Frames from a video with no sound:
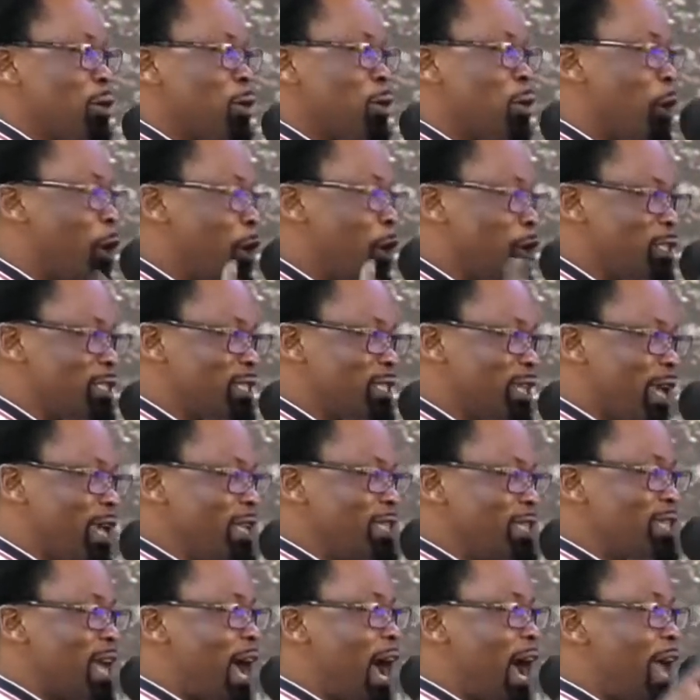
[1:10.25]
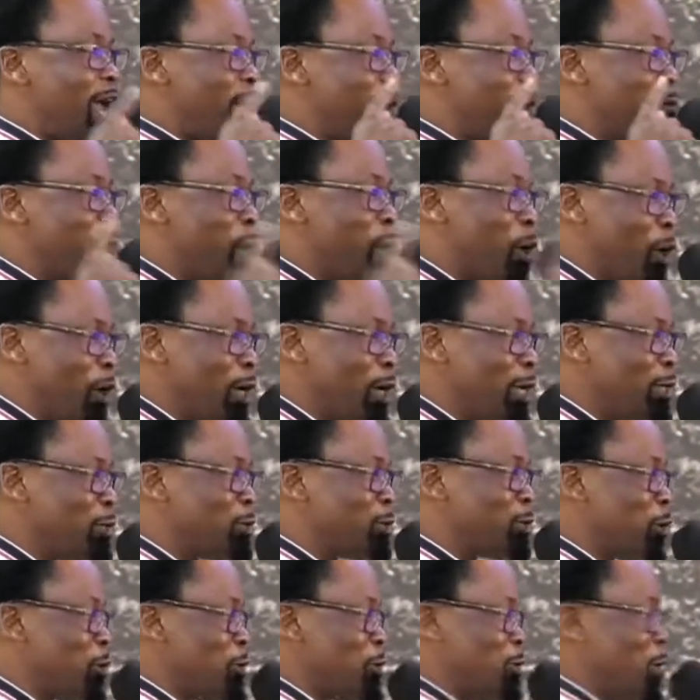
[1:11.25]
God says, I am holy,
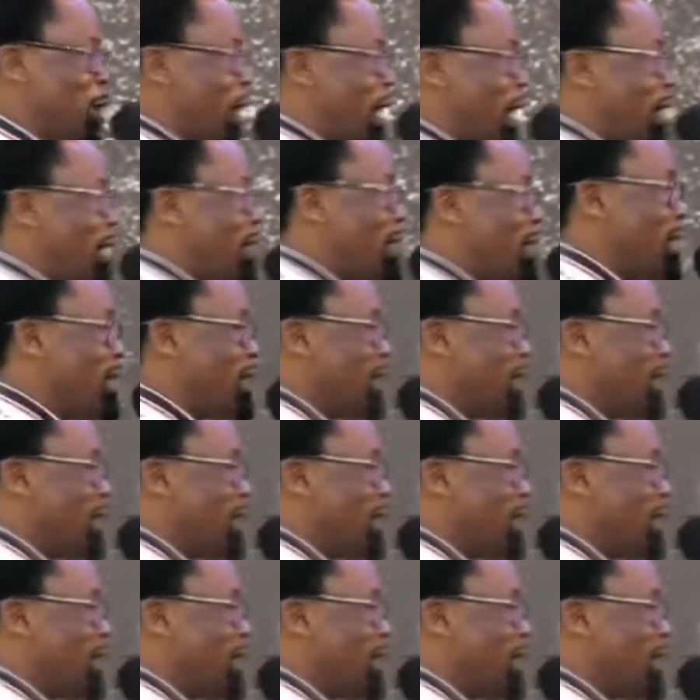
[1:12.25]
so you are?